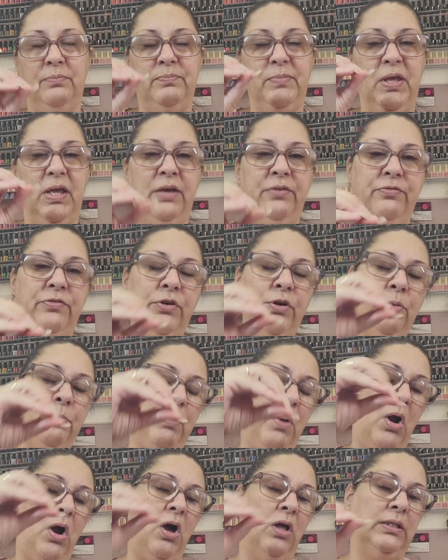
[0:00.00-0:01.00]
If your
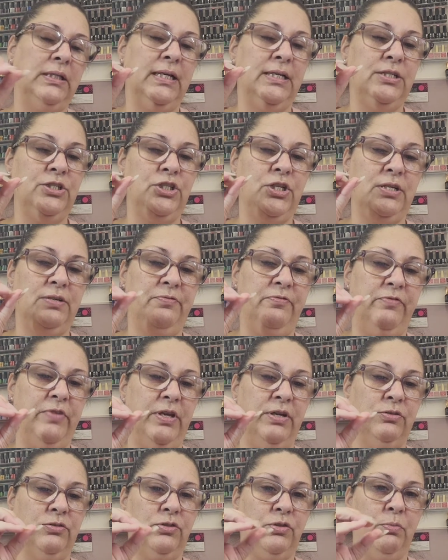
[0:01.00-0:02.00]
polish
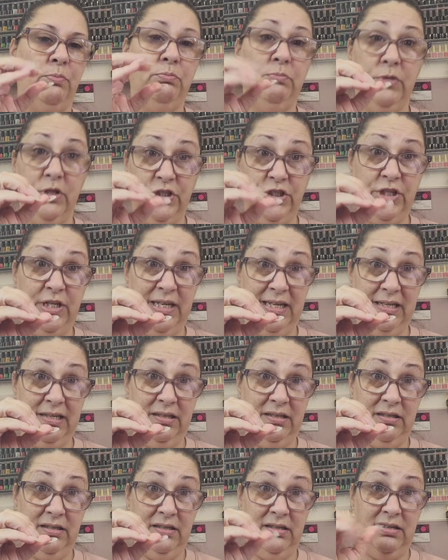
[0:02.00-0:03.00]
feels mushy,
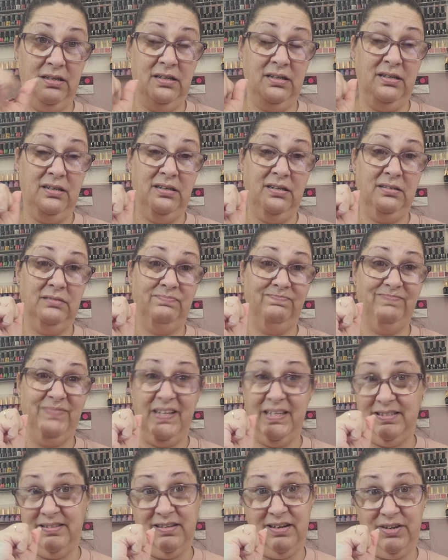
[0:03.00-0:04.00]

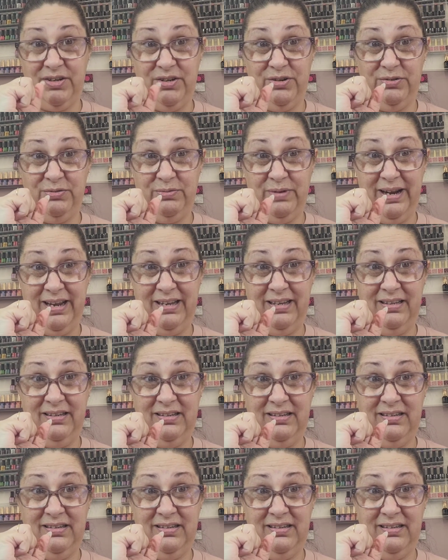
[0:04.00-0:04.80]
it's not cured right.